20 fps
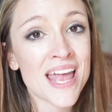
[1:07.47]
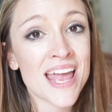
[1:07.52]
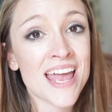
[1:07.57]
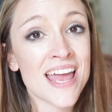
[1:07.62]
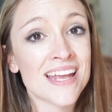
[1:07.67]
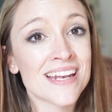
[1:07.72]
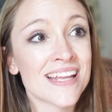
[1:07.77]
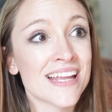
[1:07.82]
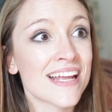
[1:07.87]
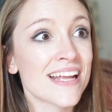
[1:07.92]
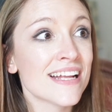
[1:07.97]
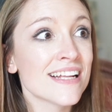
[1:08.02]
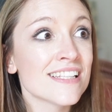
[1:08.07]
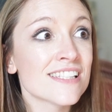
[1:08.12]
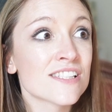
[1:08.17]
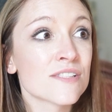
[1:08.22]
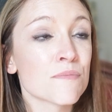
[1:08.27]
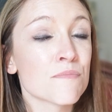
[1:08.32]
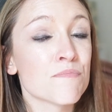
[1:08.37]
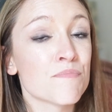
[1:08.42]
and
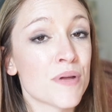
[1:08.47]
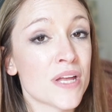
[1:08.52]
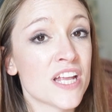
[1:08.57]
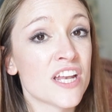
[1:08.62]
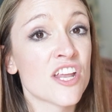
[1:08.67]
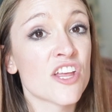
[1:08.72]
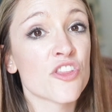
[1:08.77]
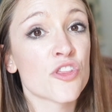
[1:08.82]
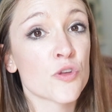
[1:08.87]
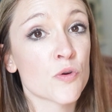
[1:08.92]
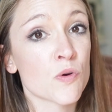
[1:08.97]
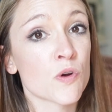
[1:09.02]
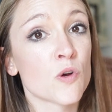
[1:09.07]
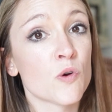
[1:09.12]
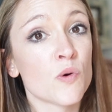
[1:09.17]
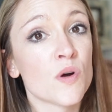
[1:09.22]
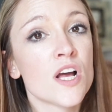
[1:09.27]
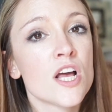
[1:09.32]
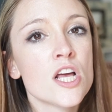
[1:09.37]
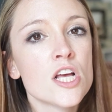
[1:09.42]
it's been
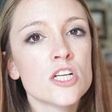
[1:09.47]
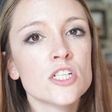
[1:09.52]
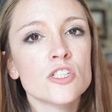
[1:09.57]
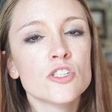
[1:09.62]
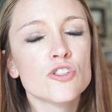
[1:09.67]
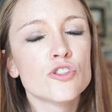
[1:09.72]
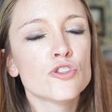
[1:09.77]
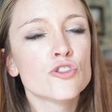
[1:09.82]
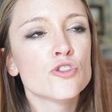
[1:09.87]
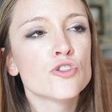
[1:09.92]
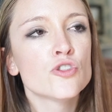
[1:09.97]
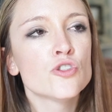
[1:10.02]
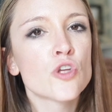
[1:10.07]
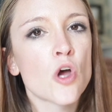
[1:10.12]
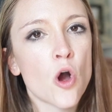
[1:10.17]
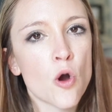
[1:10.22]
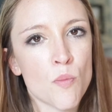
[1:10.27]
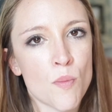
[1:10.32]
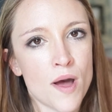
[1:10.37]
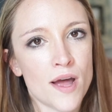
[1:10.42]
through
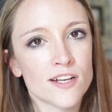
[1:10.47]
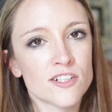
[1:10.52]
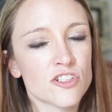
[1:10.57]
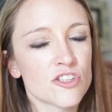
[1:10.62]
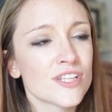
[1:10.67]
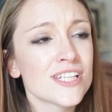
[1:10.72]
so much.